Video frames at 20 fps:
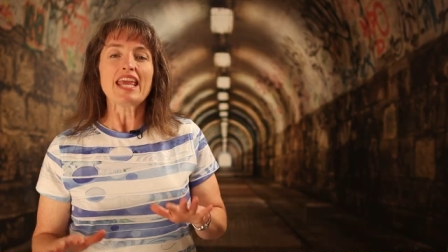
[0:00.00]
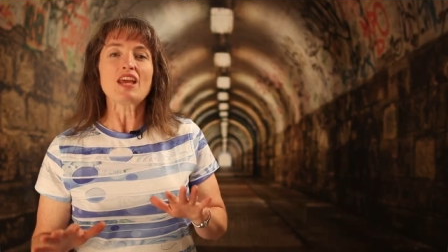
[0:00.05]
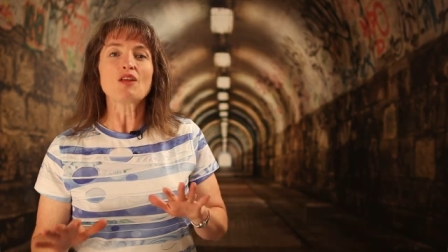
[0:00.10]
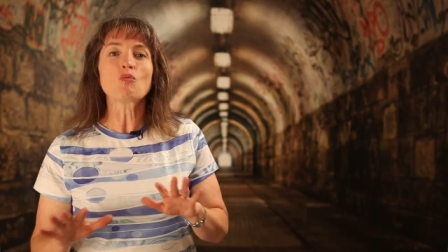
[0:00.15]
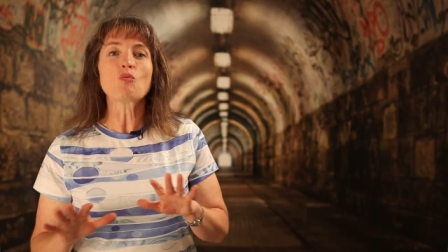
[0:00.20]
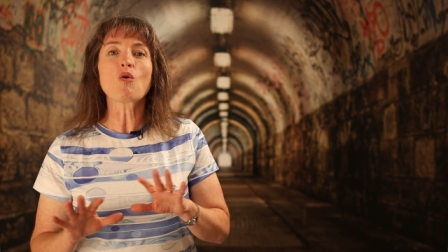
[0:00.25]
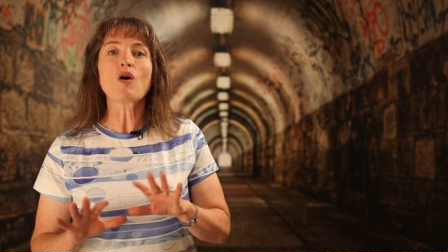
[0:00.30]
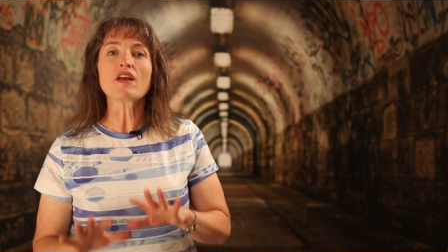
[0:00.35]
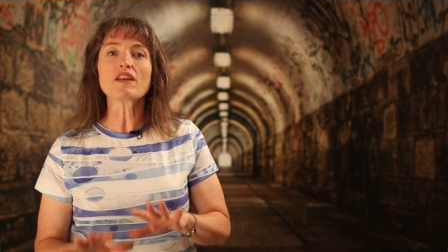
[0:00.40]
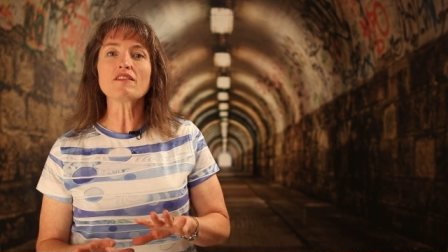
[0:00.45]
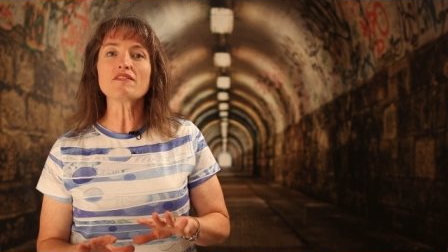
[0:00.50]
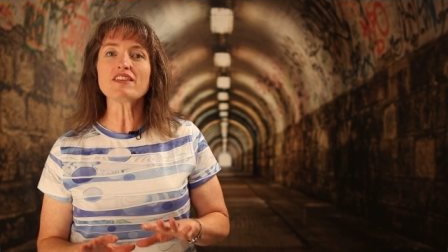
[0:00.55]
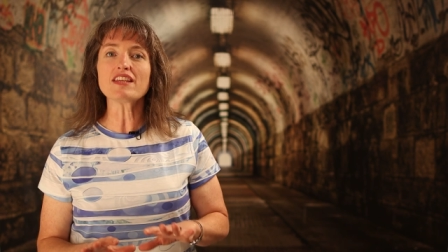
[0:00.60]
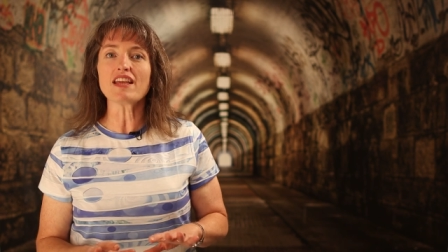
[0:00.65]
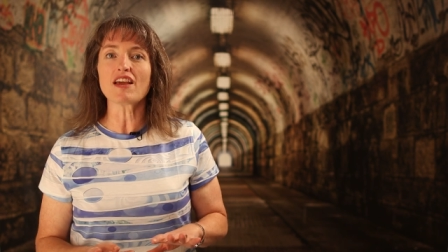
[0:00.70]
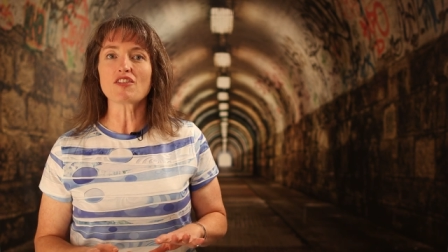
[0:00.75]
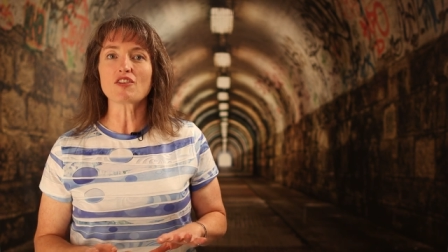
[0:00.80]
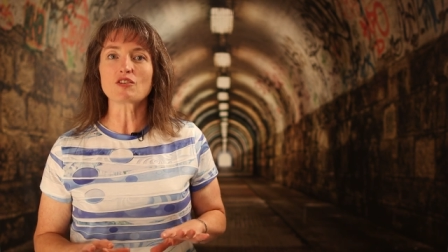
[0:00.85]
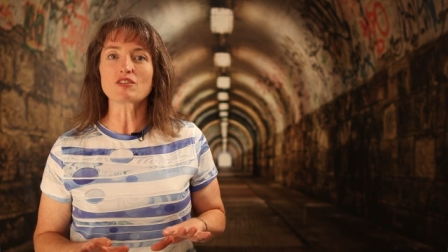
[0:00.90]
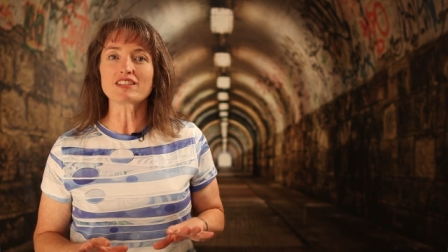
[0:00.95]
In one of
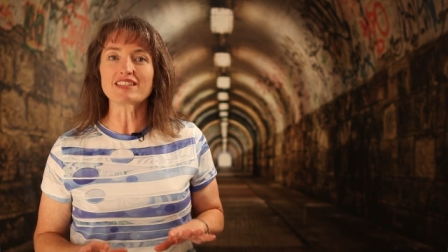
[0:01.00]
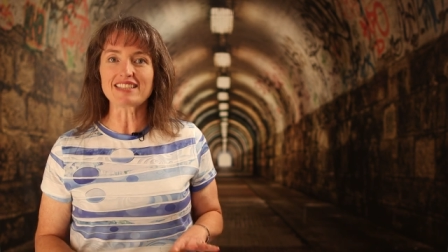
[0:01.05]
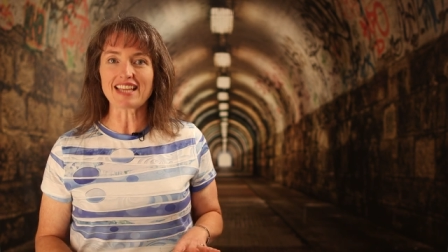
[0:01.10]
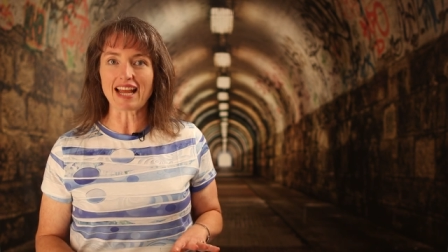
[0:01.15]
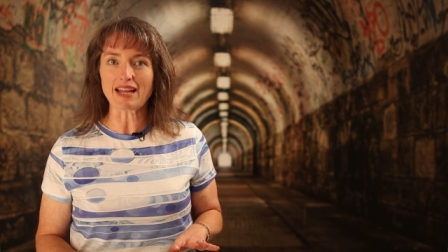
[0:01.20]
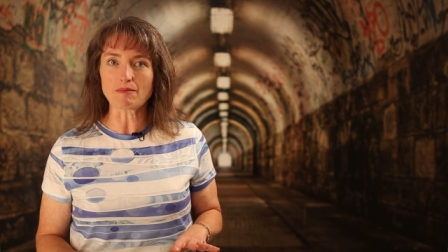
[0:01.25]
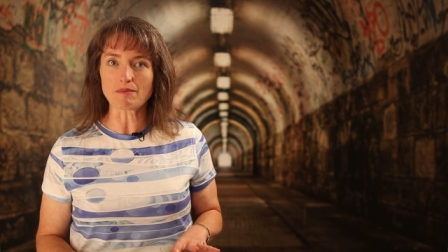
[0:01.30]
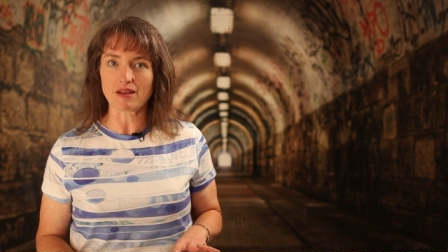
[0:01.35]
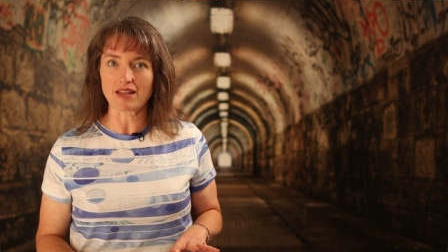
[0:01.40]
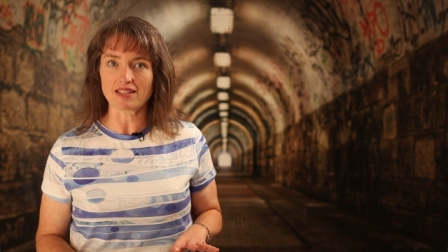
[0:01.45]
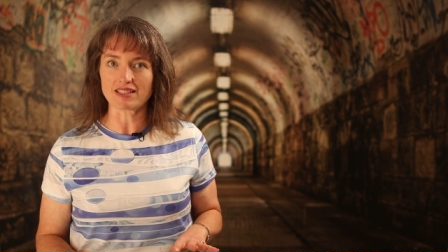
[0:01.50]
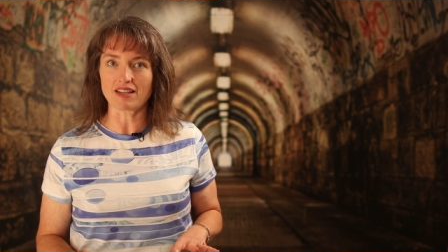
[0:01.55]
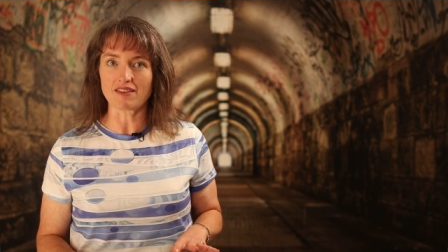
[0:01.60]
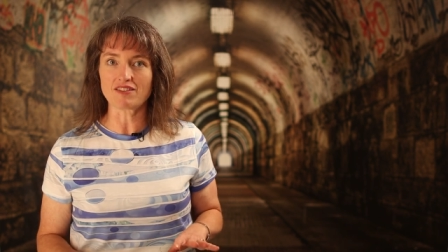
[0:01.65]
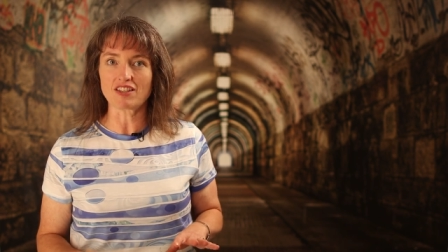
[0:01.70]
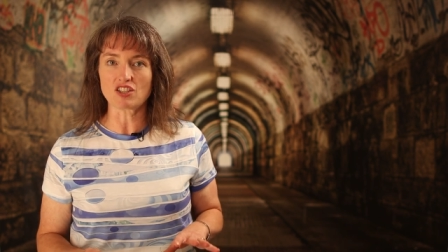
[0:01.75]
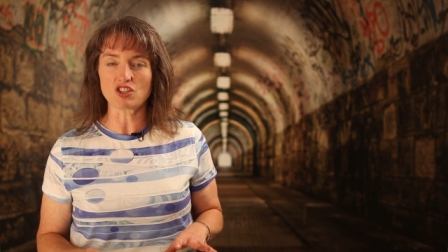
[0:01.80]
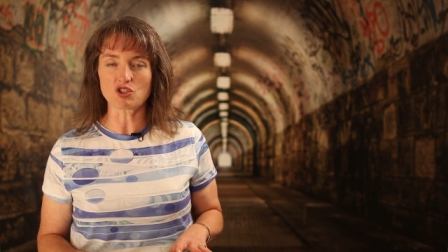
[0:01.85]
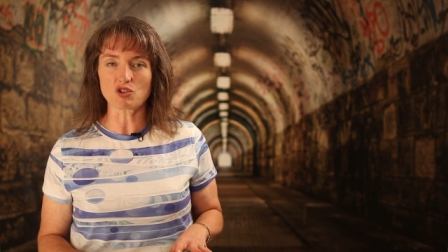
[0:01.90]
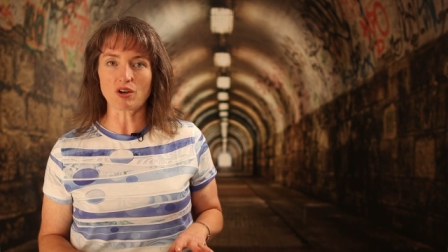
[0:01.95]
the other segments
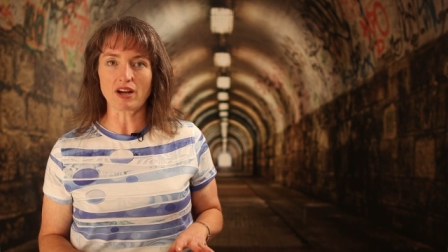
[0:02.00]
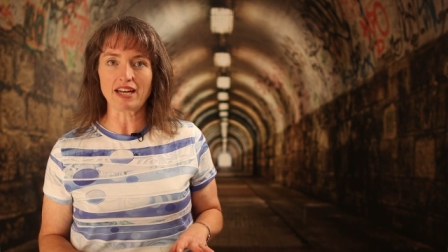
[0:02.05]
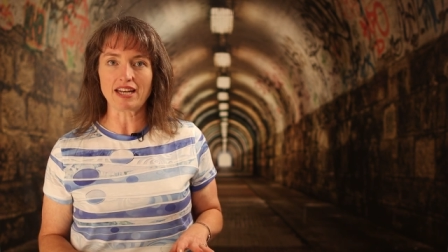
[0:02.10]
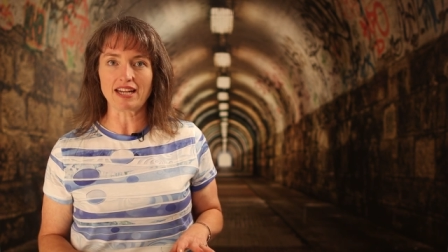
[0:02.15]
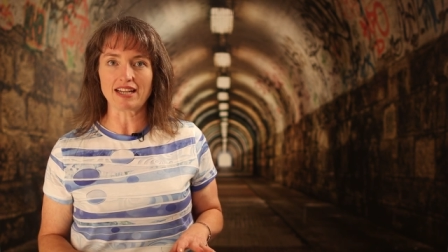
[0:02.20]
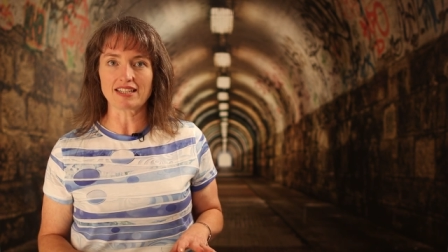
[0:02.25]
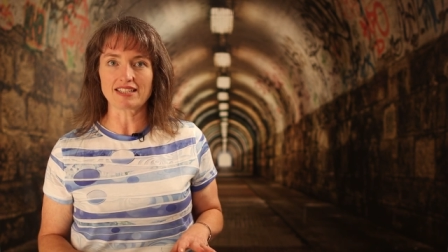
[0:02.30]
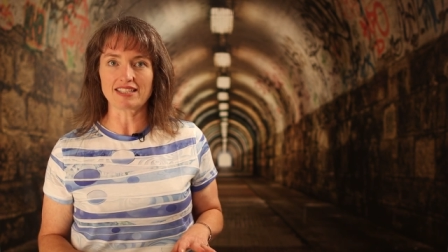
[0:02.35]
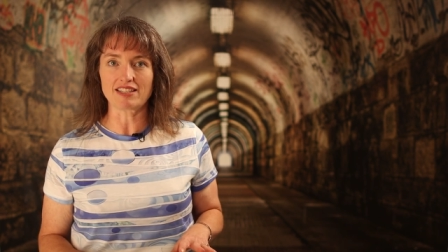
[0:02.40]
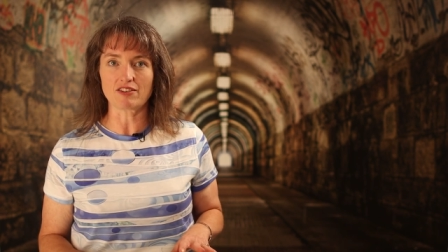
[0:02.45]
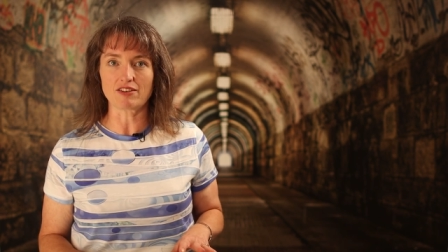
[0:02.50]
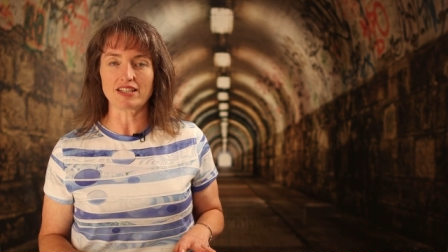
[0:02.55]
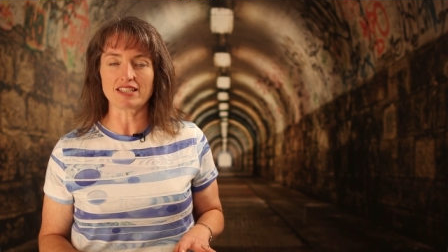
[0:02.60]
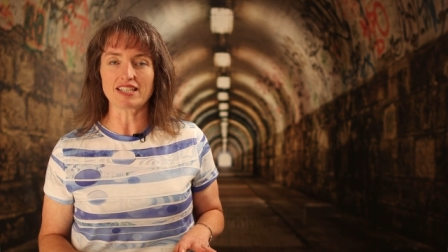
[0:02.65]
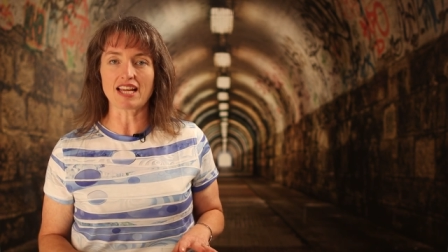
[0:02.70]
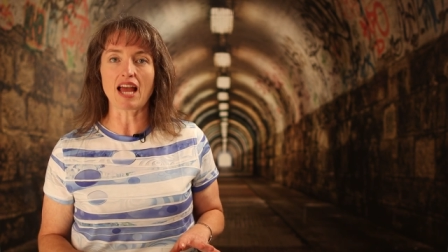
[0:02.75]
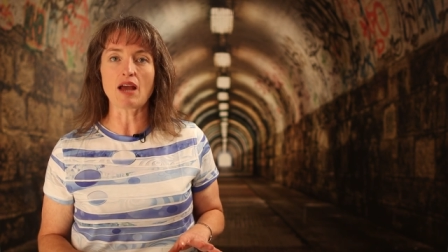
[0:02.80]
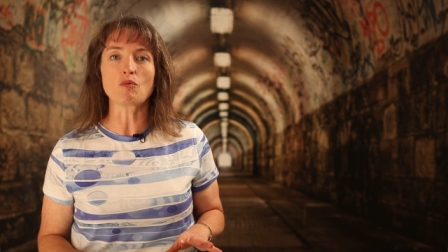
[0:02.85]
of this training series,